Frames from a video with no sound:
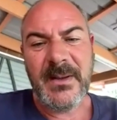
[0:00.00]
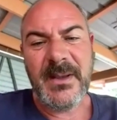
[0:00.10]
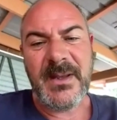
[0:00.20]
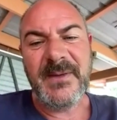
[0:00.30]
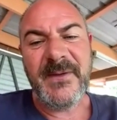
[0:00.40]

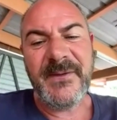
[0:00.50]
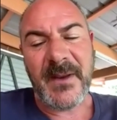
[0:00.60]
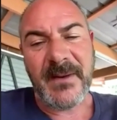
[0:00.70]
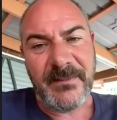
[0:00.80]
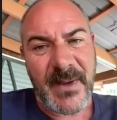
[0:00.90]
getting the
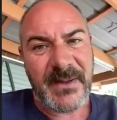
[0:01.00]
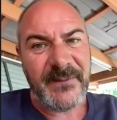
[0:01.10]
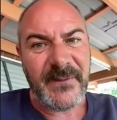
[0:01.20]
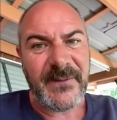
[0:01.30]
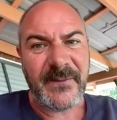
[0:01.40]
same
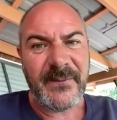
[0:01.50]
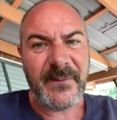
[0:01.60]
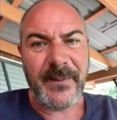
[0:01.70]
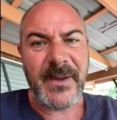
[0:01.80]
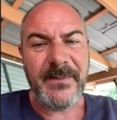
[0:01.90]
benefit
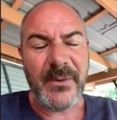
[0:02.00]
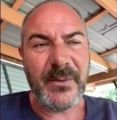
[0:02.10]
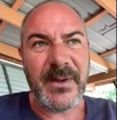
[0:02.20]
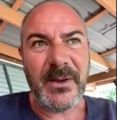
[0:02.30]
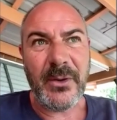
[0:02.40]
for people
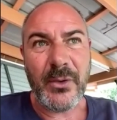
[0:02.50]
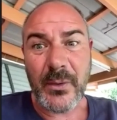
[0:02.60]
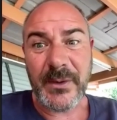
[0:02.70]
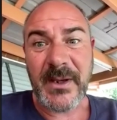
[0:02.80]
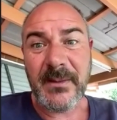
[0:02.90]
in
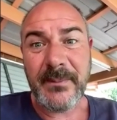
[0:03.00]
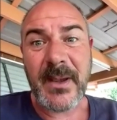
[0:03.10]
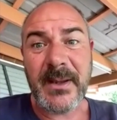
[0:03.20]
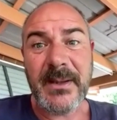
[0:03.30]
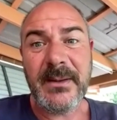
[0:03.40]
chronic
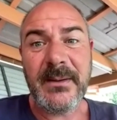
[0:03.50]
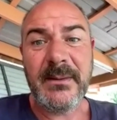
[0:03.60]
pain.